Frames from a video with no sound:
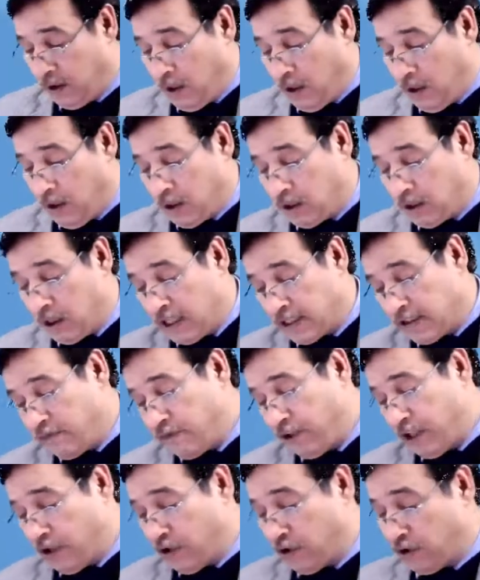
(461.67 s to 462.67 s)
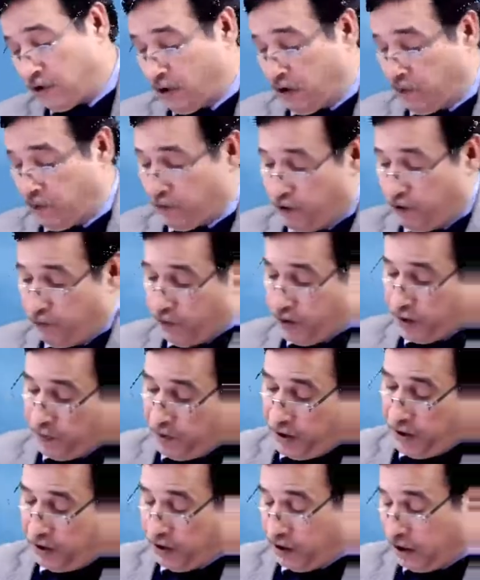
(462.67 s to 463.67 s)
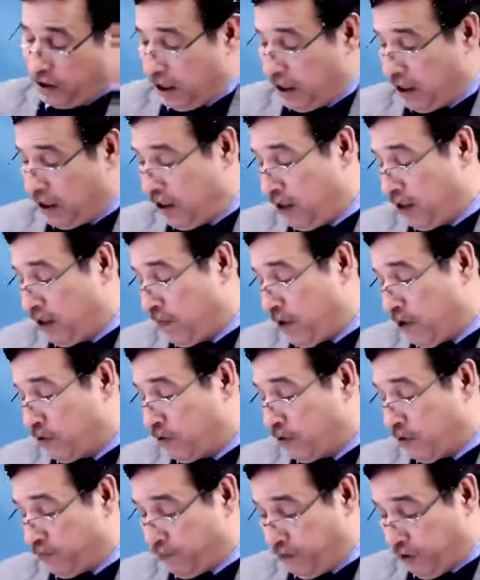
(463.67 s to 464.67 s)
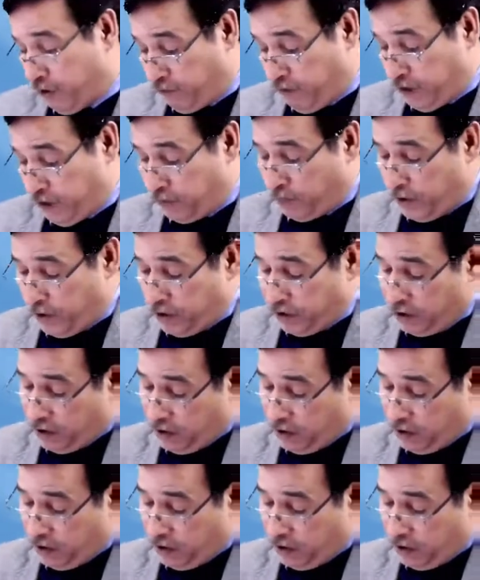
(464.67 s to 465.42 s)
Classification of investment, carrying amount of investment,